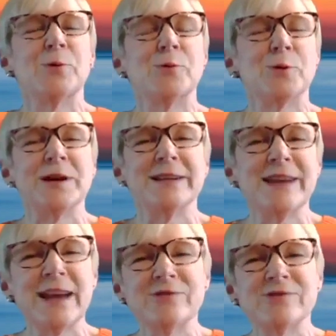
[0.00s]

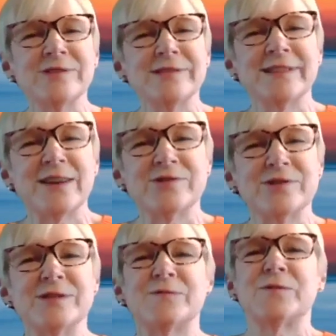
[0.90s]
orientation
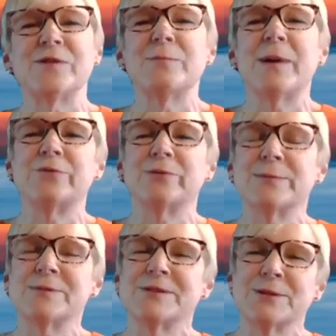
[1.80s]
sessions for the My
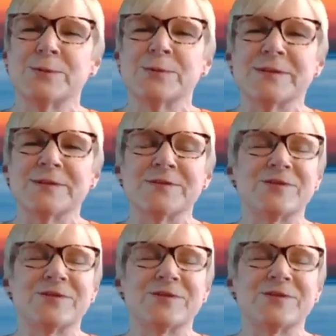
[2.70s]
Dream students.